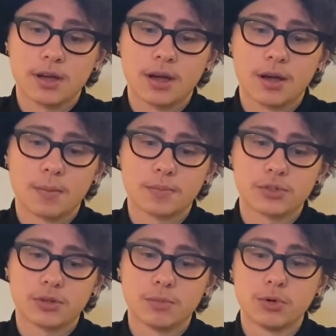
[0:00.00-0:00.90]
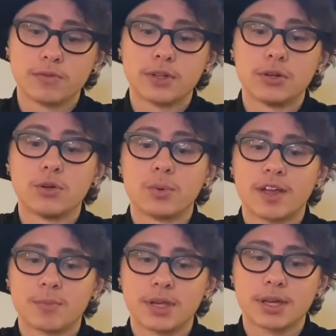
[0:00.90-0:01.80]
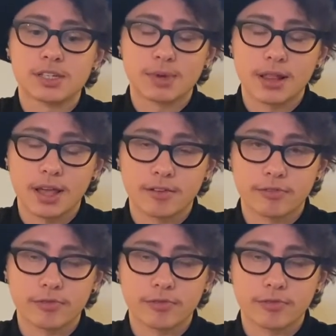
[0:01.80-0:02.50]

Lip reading: to move the new way of being into my life,